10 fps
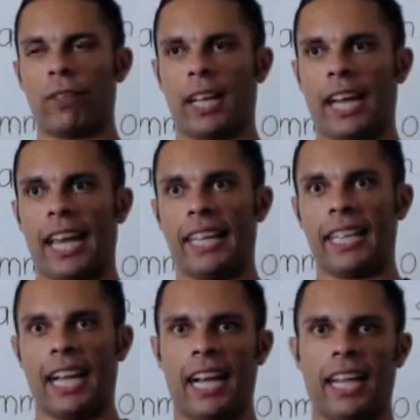any
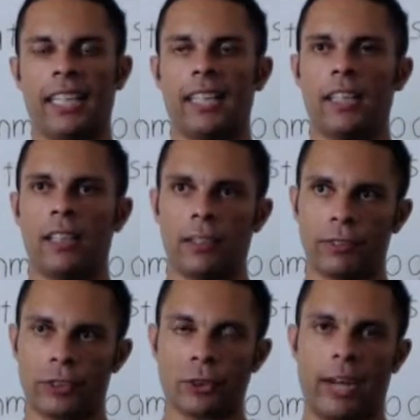kind of
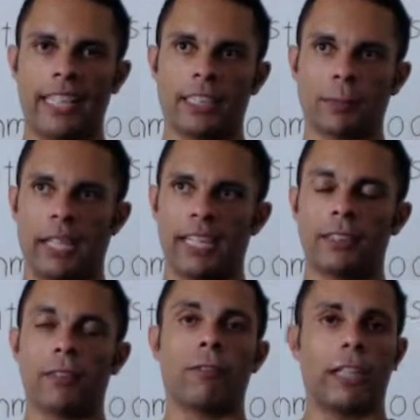transplant,
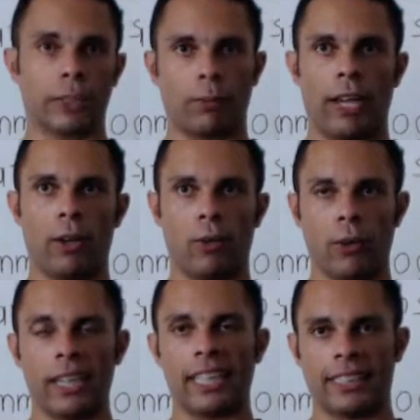thus why
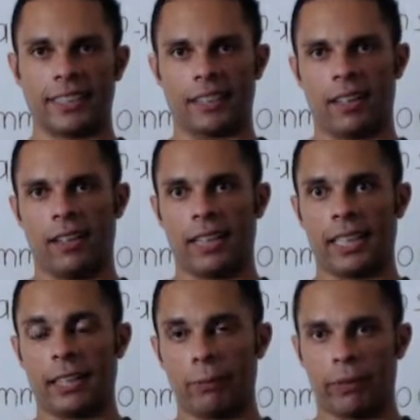organs
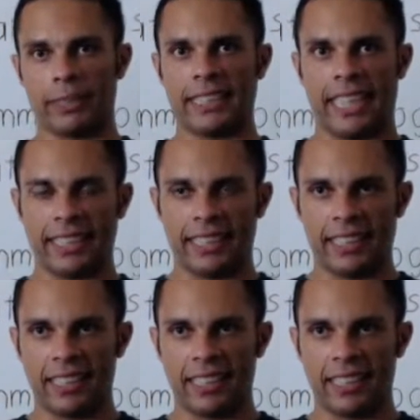can be rejected.